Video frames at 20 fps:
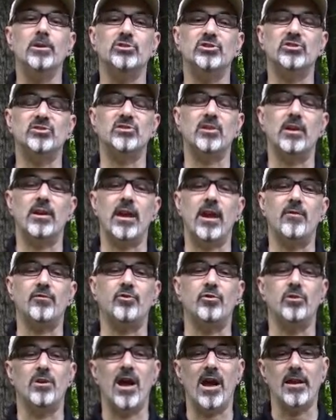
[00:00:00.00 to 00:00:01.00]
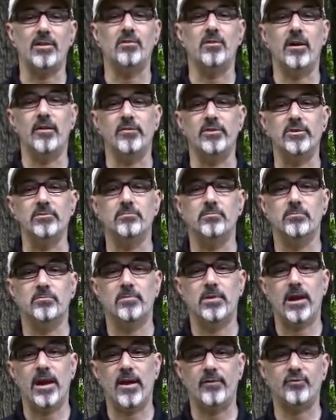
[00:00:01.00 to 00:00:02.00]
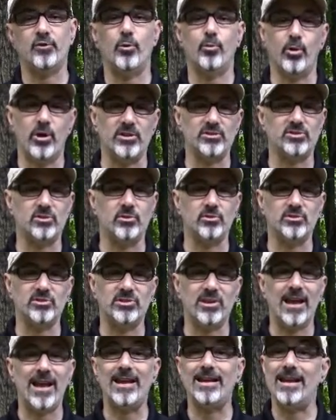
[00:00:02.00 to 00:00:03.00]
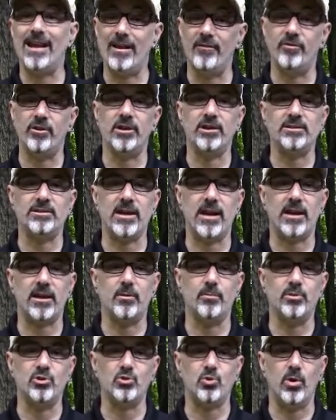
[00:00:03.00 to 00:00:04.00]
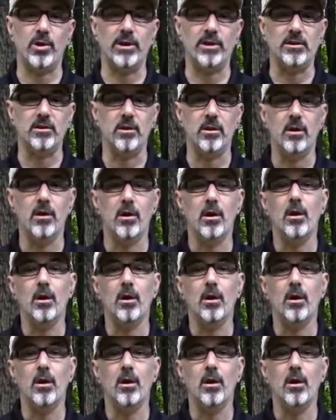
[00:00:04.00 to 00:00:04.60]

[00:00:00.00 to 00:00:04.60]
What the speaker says: Just like after 9/11, after Brussels, and every attack in between,